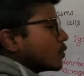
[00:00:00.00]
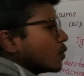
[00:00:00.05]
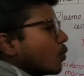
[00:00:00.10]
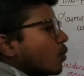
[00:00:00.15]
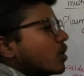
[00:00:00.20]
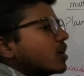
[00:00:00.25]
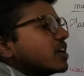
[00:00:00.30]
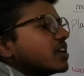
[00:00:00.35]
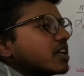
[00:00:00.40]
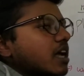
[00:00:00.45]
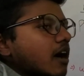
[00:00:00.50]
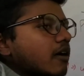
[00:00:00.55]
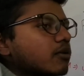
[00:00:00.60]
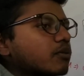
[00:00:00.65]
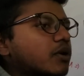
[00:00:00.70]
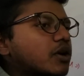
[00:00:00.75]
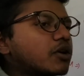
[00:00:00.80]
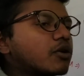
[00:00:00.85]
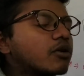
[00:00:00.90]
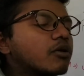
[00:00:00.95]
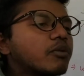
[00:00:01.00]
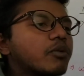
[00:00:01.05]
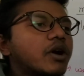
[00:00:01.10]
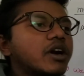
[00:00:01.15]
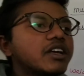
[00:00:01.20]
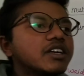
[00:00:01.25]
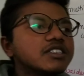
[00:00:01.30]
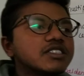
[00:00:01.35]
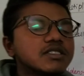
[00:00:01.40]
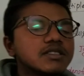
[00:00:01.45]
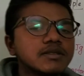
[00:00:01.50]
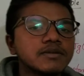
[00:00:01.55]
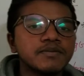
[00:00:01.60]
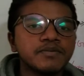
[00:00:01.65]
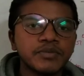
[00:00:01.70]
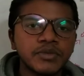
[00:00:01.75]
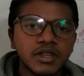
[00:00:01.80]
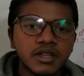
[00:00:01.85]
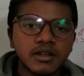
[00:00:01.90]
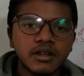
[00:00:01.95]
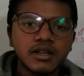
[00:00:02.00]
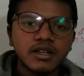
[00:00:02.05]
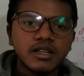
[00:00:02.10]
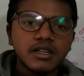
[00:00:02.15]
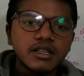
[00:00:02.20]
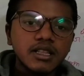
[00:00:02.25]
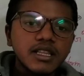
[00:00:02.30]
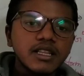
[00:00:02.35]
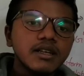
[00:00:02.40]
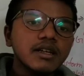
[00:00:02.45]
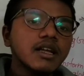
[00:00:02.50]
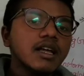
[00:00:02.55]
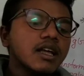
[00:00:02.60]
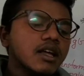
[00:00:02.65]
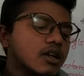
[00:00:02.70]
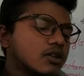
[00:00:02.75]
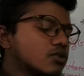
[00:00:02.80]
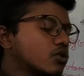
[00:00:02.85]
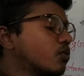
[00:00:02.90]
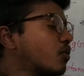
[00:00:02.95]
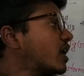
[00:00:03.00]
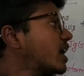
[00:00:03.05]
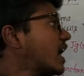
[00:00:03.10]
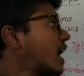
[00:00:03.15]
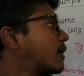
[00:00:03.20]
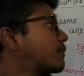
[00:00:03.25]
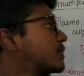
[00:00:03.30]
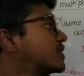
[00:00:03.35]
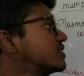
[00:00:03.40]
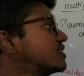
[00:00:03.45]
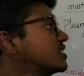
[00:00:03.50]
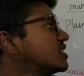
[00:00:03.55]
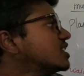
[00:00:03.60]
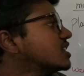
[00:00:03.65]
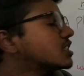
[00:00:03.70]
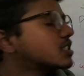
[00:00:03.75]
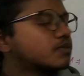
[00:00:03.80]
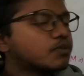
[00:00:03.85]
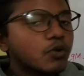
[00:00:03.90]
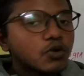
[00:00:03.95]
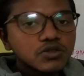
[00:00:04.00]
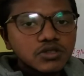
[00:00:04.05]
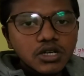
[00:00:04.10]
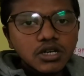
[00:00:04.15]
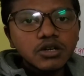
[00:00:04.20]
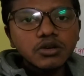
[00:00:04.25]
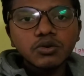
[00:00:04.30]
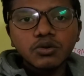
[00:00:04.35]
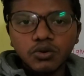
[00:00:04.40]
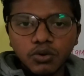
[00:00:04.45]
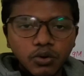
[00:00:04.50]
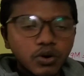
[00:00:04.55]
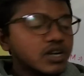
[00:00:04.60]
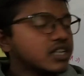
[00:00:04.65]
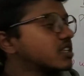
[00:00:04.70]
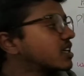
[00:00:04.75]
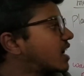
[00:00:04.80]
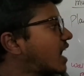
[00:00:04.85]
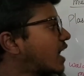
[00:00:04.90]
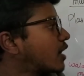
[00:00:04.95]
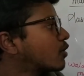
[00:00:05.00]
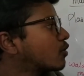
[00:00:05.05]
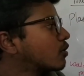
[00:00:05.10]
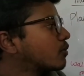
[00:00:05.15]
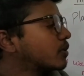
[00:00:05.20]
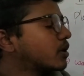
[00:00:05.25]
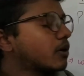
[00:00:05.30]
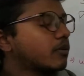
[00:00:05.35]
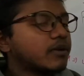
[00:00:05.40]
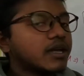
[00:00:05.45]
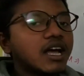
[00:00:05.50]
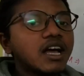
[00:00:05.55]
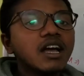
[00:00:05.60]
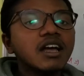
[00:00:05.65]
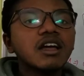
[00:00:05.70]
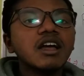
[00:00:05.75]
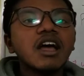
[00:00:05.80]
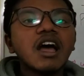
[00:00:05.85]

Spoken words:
cold in our body, or body is, so what happens in exposure to cold in the chiroglobulinemia,